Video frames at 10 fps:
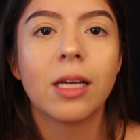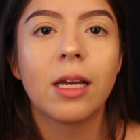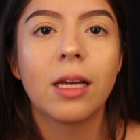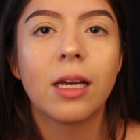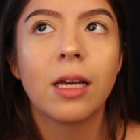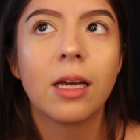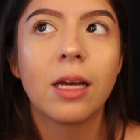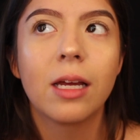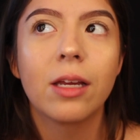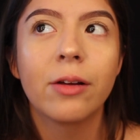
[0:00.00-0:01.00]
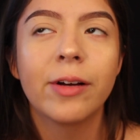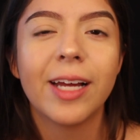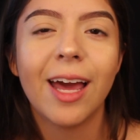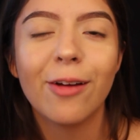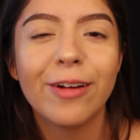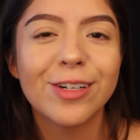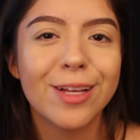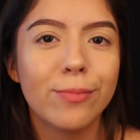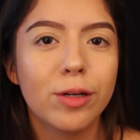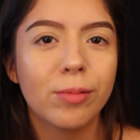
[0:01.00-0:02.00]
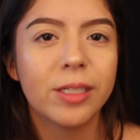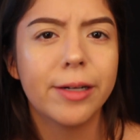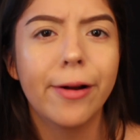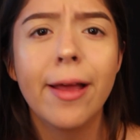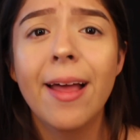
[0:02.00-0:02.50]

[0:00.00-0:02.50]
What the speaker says: like, you know what, I kind of want to try the Beauty Blender.